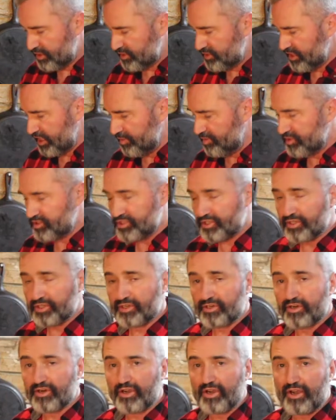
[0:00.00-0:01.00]

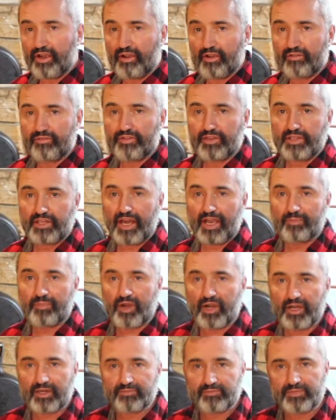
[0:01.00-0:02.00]
temperature of the dye
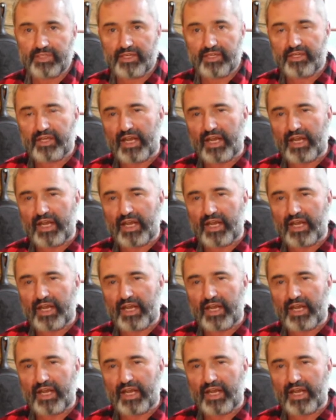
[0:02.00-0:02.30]
pot.